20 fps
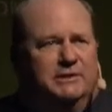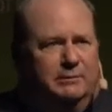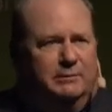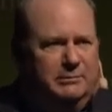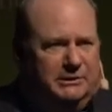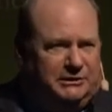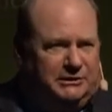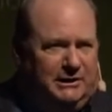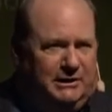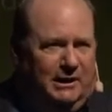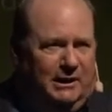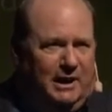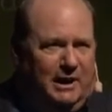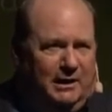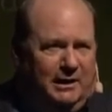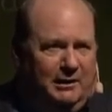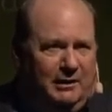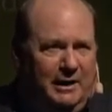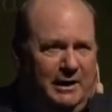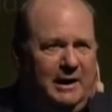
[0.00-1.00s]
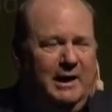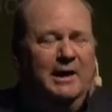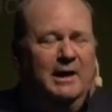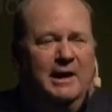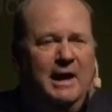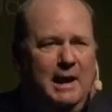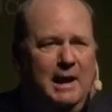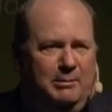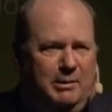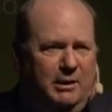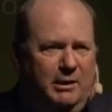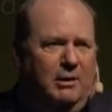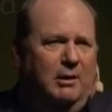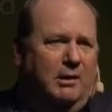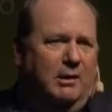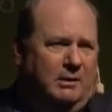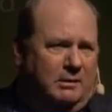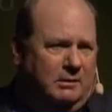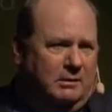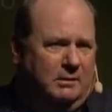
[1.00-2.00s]
machine learning and APR.
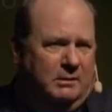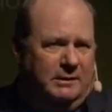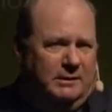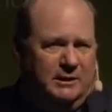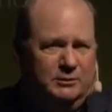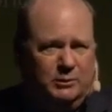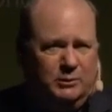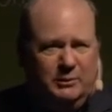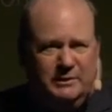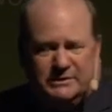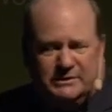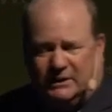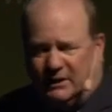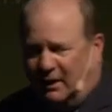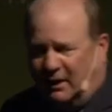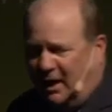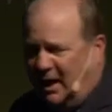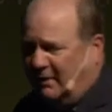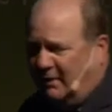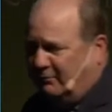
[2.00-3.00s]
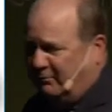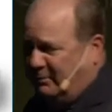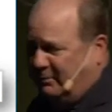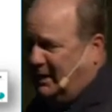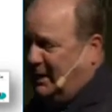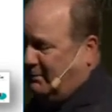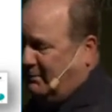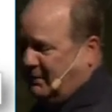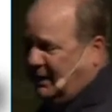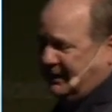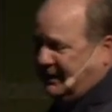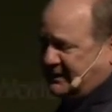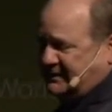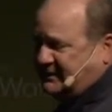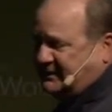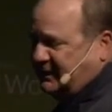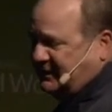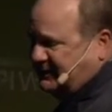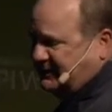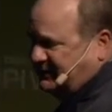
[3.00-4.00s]
That's where we see a lot of big money
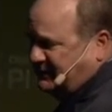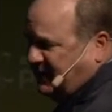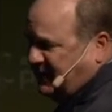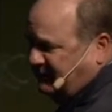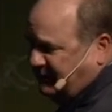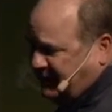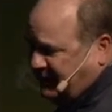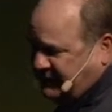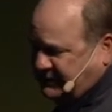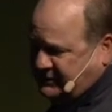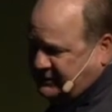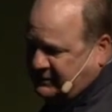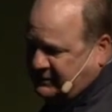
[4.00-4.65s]
savings.